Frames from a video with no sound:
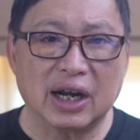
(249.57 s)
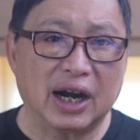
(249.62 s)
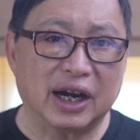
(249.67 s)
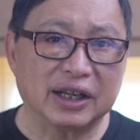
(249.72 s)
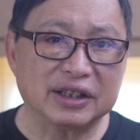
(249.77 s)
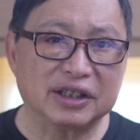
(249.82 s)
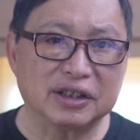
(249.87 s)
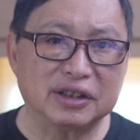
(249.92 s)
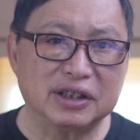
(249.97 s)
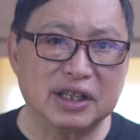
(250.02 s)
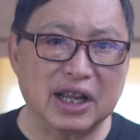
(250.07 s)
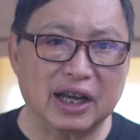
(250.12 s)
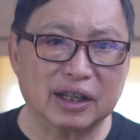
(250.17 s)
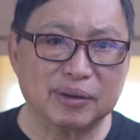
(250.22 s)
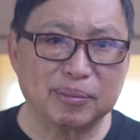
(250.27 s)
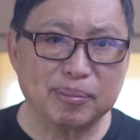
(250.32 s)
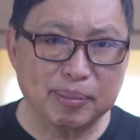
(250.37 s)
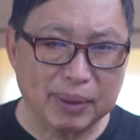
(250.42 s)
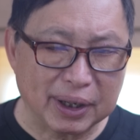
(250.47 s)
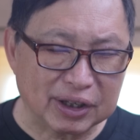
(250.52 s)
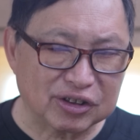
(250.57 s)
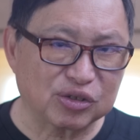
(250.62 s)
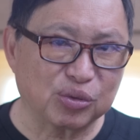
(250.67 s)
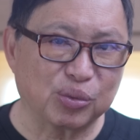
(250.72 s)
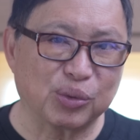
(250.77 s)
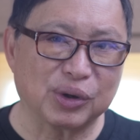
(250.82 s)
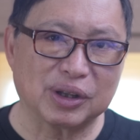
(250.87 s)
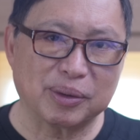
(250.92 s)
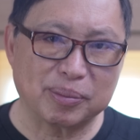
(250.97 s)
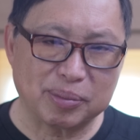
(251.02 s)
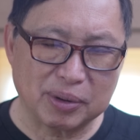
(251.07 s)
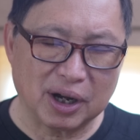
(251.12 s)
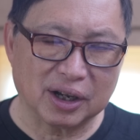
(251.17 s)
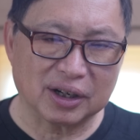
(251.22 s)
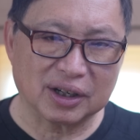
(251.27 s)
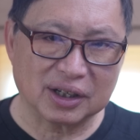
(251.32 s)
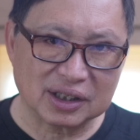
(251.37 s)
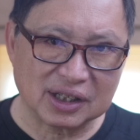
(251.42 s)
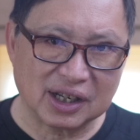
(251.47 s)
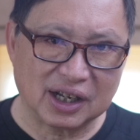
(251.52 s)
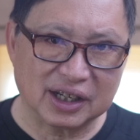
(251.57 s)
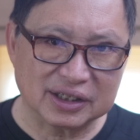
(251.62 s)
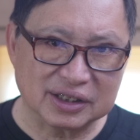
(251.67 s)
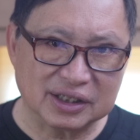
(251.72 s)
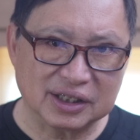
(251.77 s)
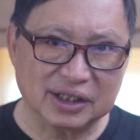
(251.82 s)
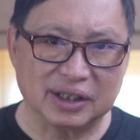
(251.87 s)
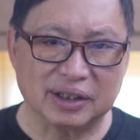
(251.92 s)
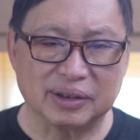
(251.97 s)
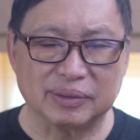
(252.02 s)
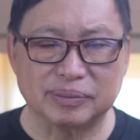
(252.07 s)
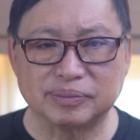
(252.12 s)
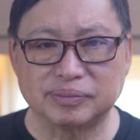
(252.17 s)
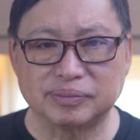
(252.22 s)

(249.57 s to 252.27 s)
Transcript: I did not mess with the product ID.